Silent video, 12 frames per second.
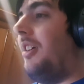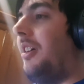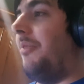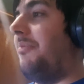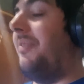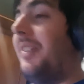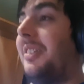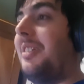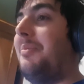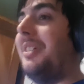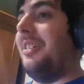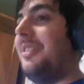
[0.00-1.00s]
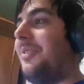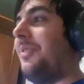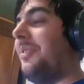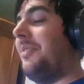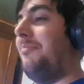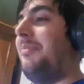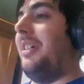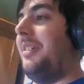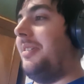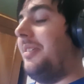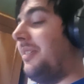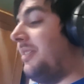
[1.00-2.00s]
And we've only been to certain
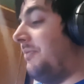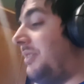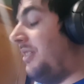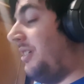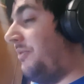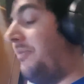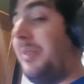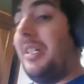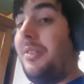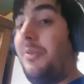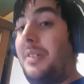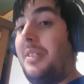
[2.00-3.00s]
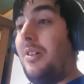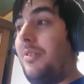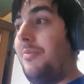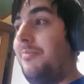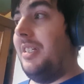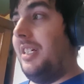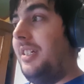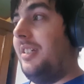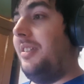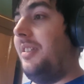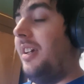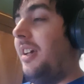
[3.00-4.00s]
places in the world, like we've been to his
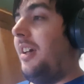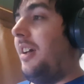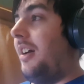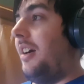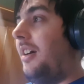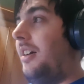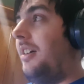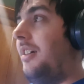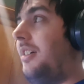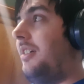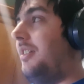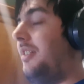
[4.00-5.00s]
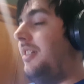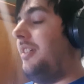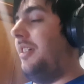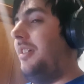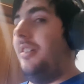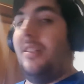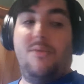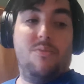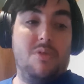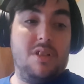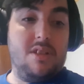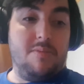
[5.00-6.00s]
homeland. In
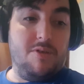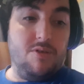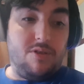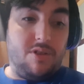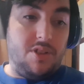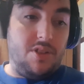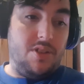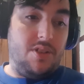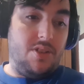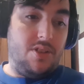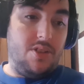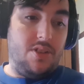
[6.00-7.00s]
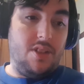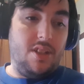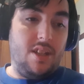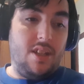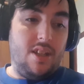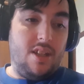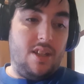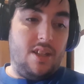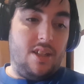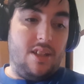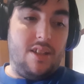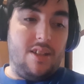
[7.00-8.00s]
one of the books,
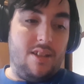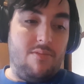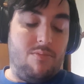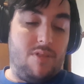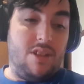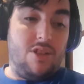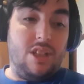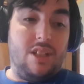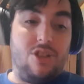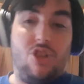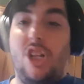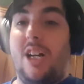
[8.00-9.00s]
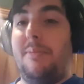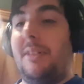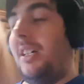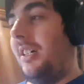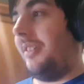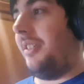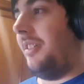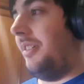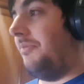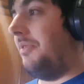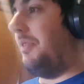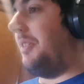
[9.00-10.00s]
I think
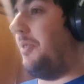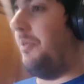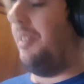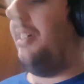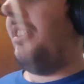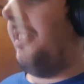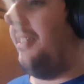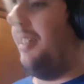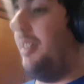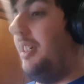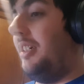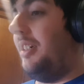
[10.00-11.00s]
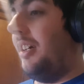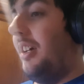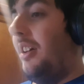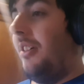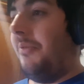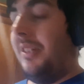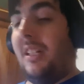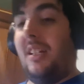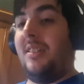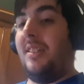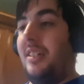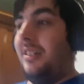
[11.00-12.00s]
Charmcaster, we went to another city where they're
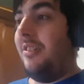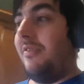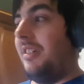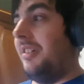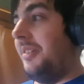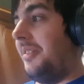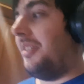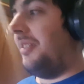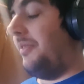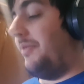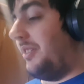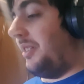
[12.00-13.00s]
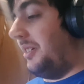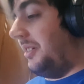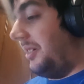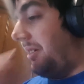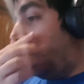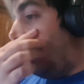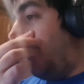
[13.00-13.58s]
tinkerers and everything.